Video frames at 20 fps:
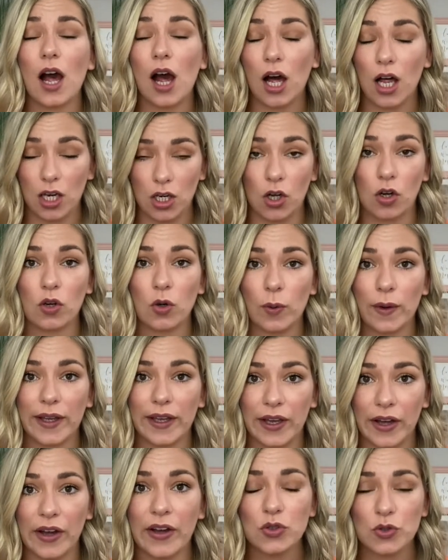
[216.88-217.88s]
a lot
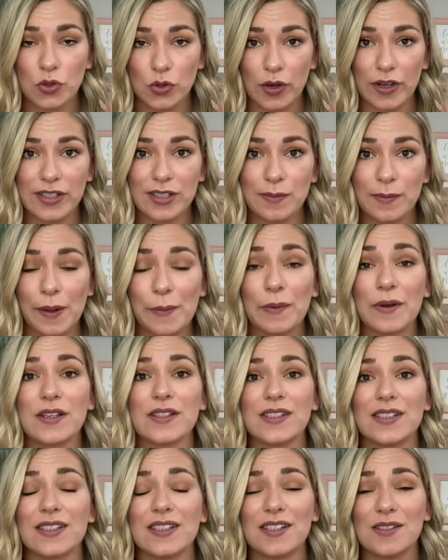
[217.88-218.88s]
quicker. Trust me, because
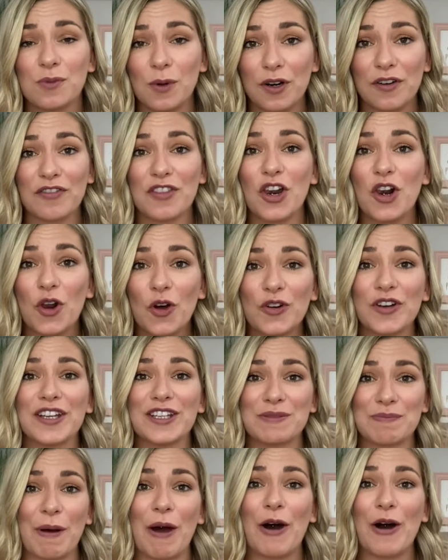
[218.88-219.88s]
this is one of the
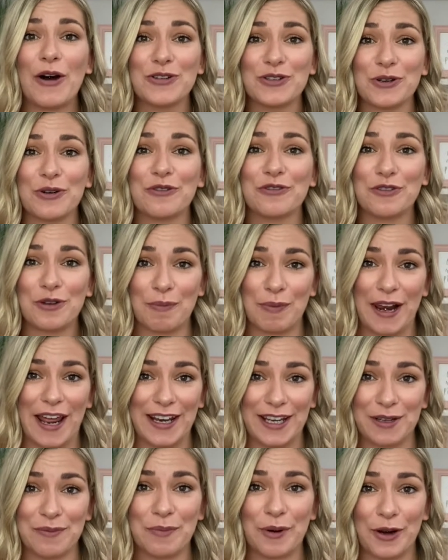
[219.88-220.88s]
longest parts of your
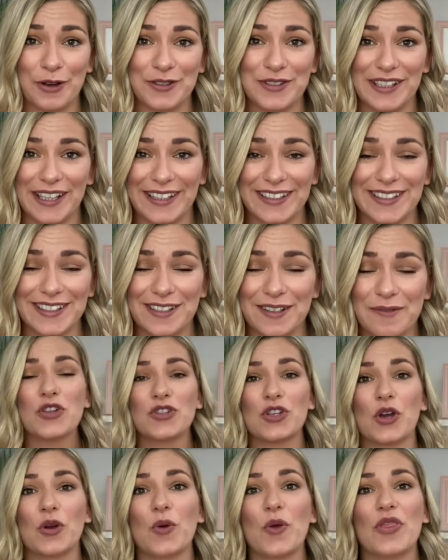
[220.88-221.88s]
planning process.
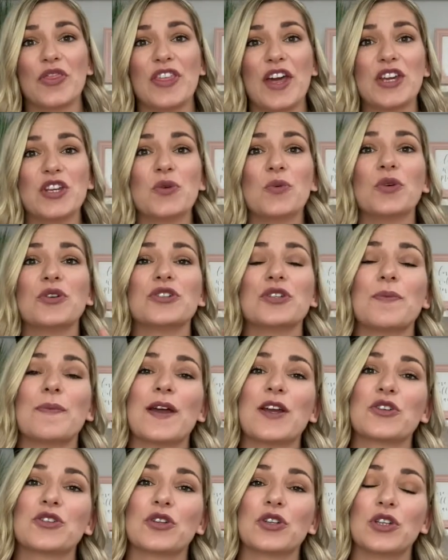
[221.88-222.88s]
So then you want to
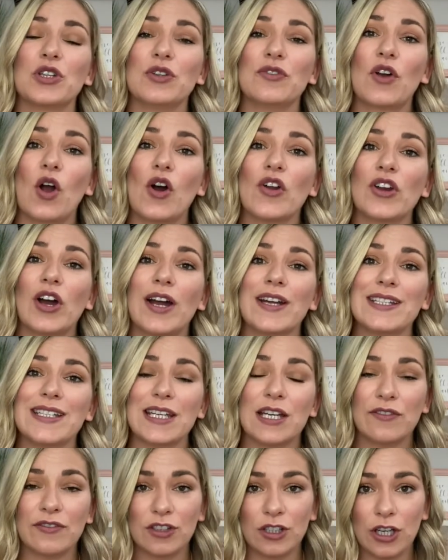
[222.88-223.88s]
make sure that you've got an
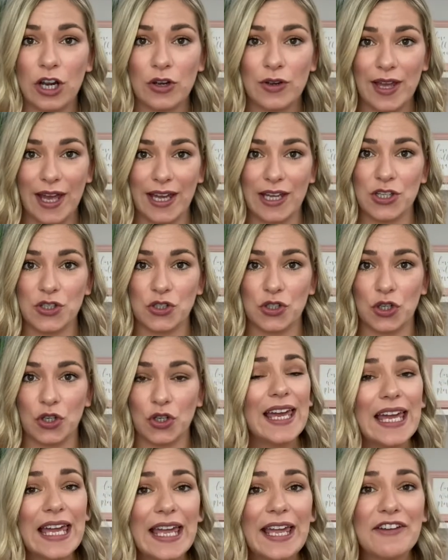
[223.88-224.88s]
idea of your location,
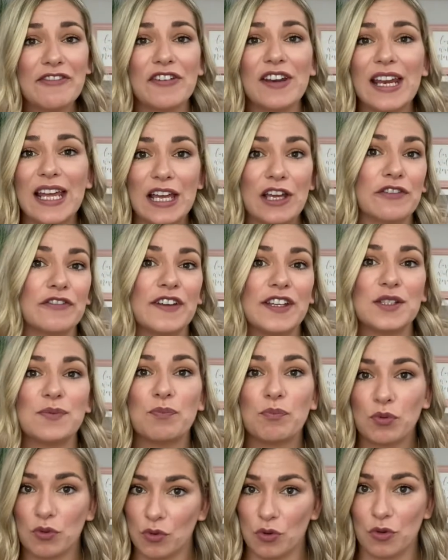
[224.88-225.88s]
even if it's
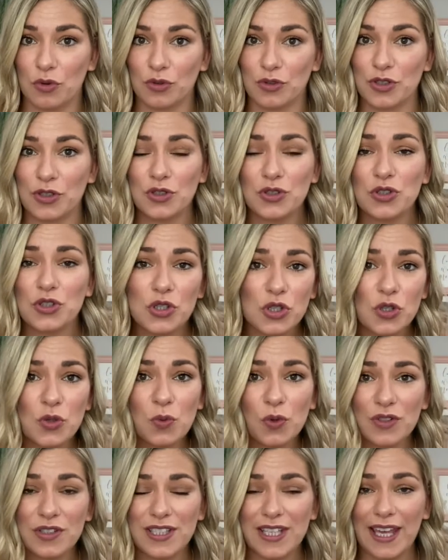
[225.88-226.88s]
broad. Do you
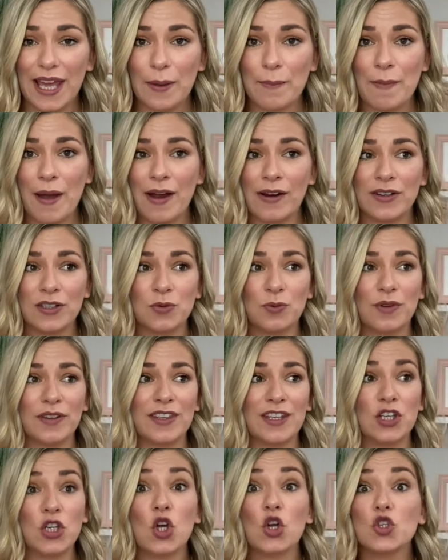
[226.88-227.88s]
want to get married
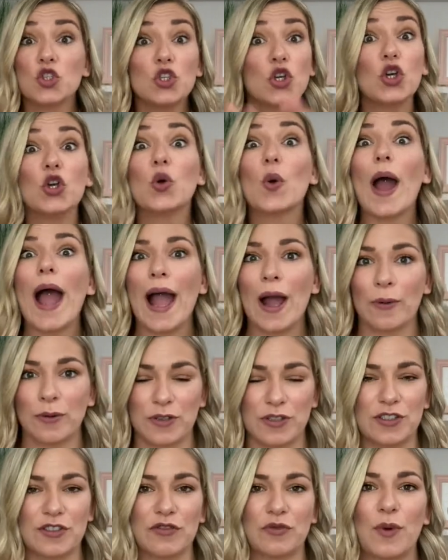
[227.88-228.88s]
within 2
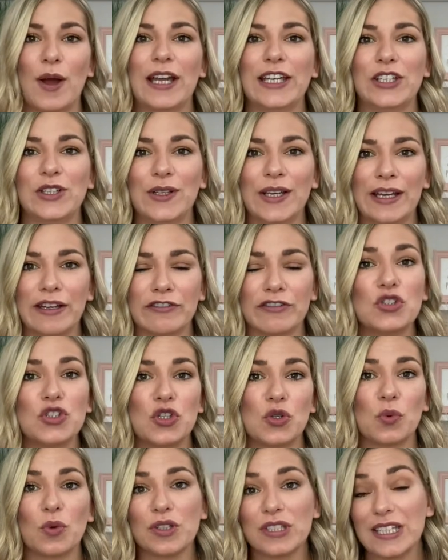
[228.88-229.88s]
hours of where you live? Do
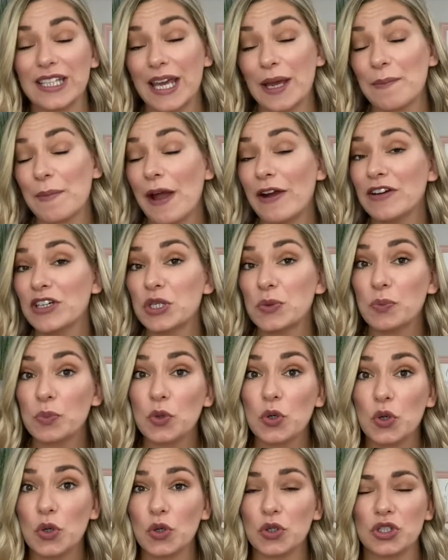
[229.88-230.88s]
you want to get married
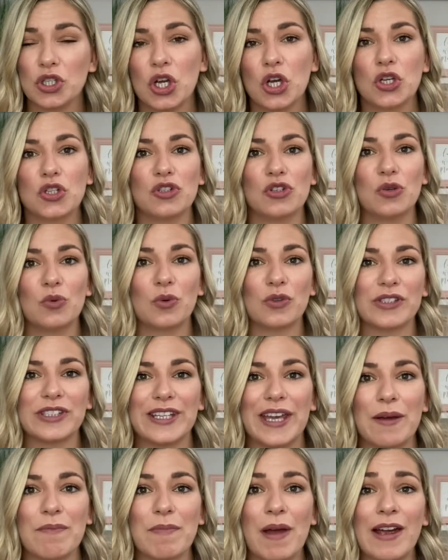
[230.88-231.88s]
abroad? Do you want to
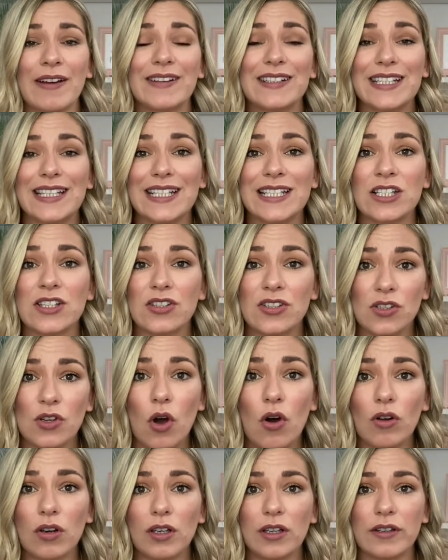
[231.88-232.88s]
get married in
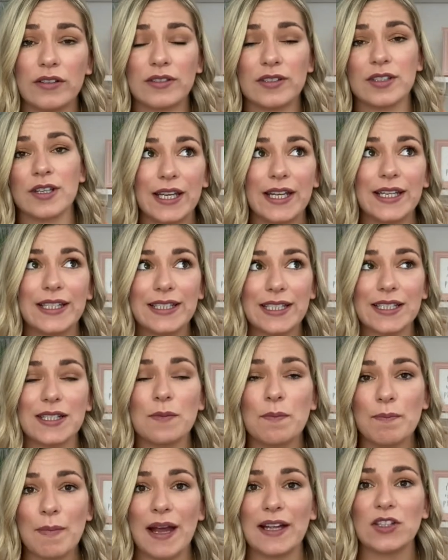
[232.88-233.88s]
Scotland? It
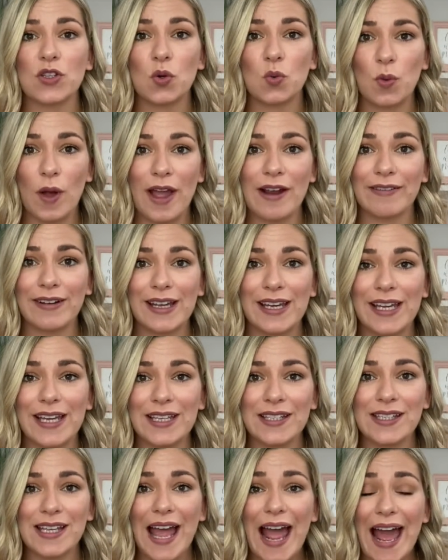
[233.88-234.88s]
doesn't matter where it
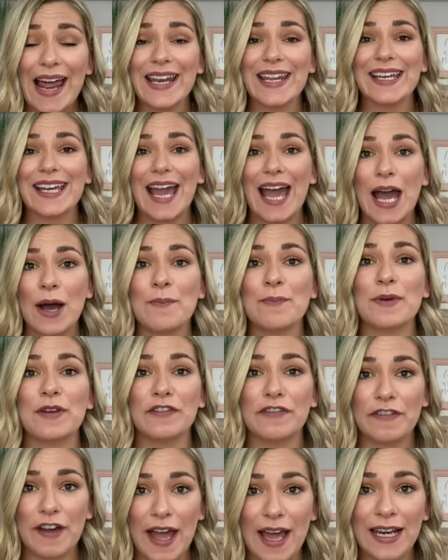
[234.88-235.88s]
is, and it can be
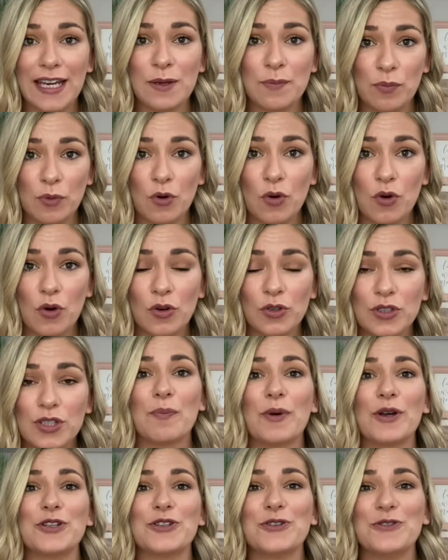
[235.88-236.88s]
fairly broad,
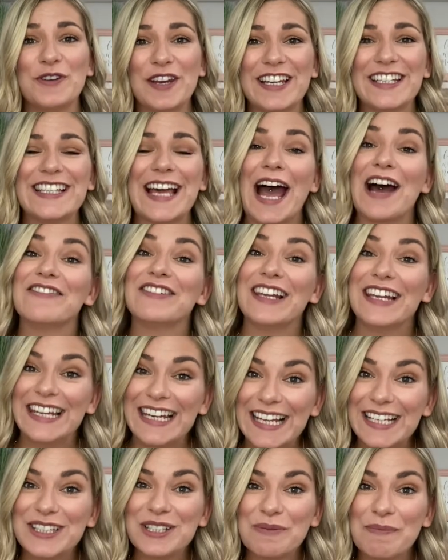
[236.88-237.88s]
but you need to have a
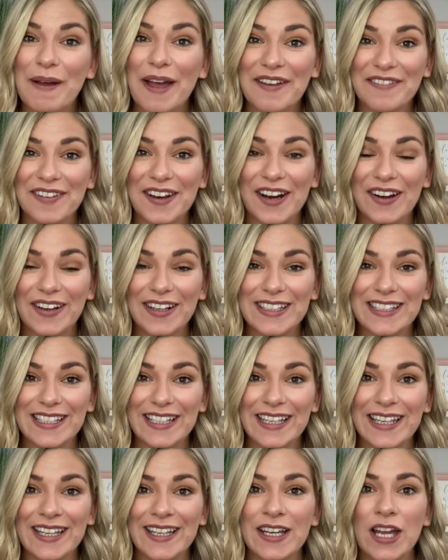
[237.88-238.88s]
little bit of an
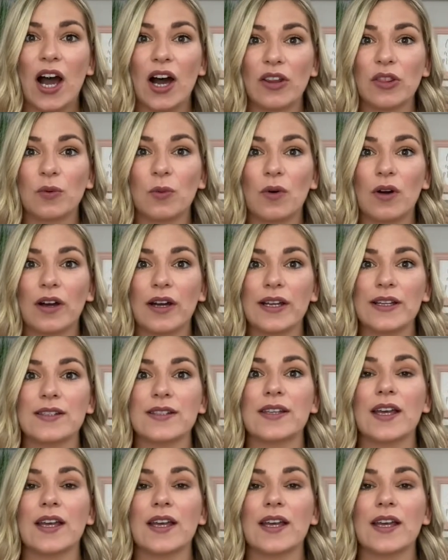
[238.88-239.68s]
idea. Otherwise,